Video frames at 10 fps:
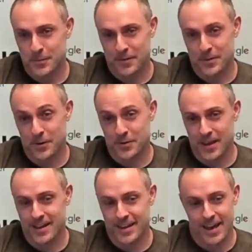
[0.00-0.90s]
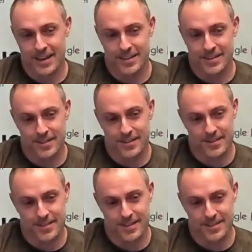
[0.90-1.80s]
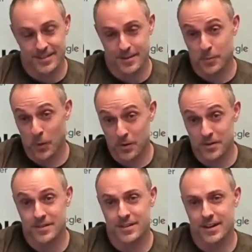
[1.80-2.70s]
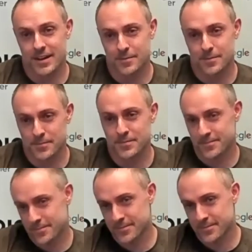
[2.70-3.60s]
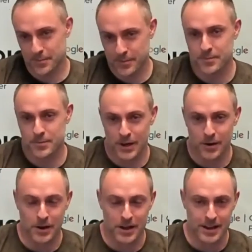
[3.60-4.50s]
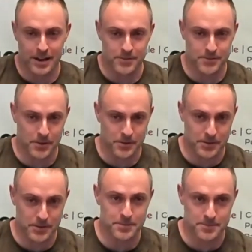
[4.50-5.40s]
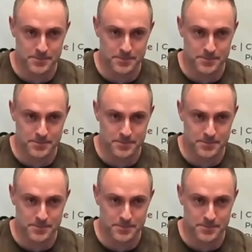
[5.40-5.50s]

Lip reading: if they're saying, hey, this is important, then we all kind of have to follow suit.